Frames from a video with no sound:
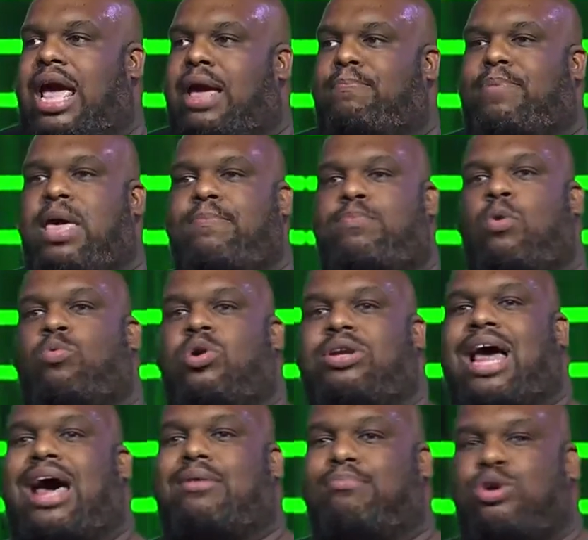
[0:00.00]
and people will
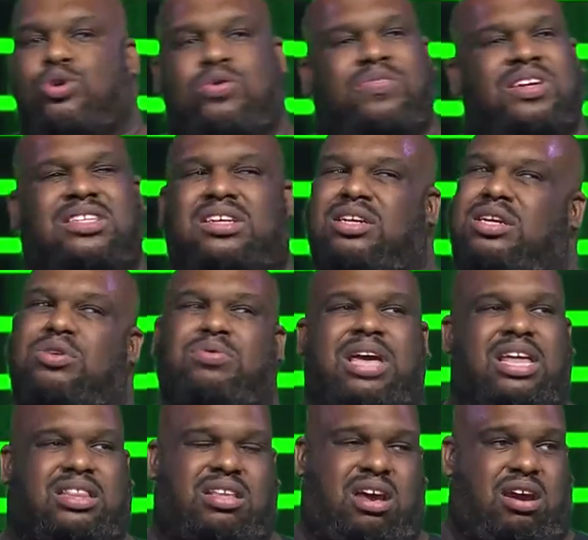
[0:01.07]
not move until you
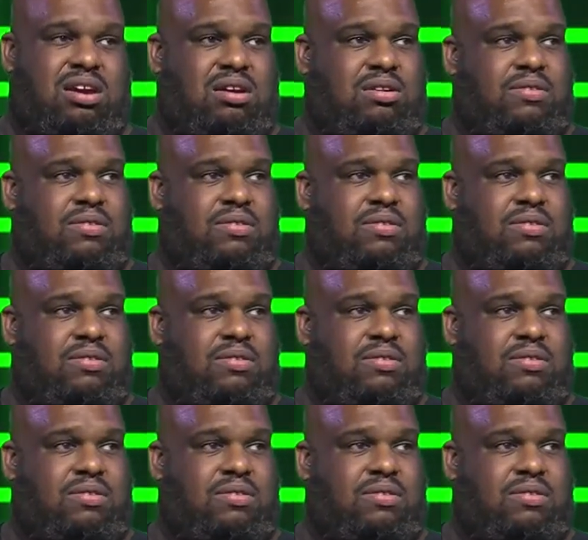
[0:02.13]
get there.